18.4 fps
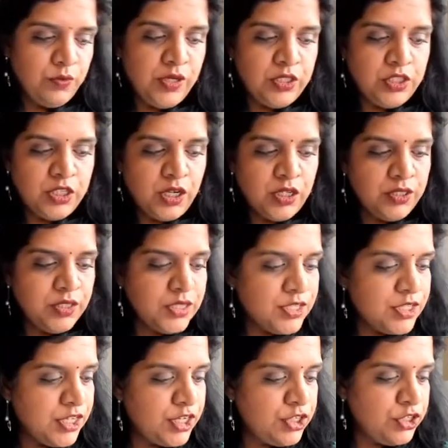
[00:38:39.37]
We'll turn
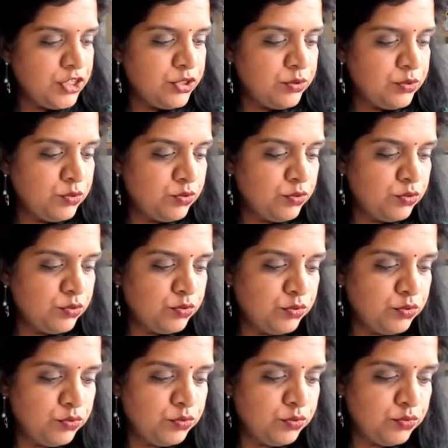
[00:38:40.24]
this
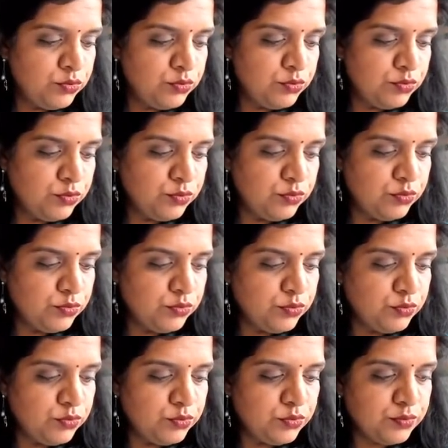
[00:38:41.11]

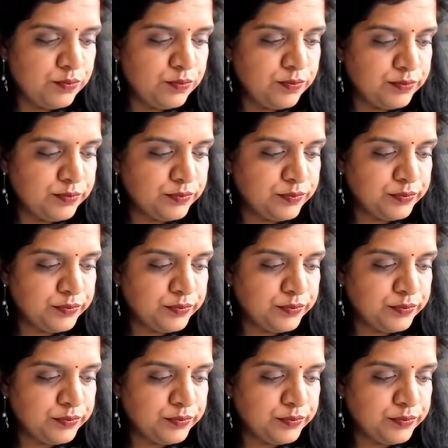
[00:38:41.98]
into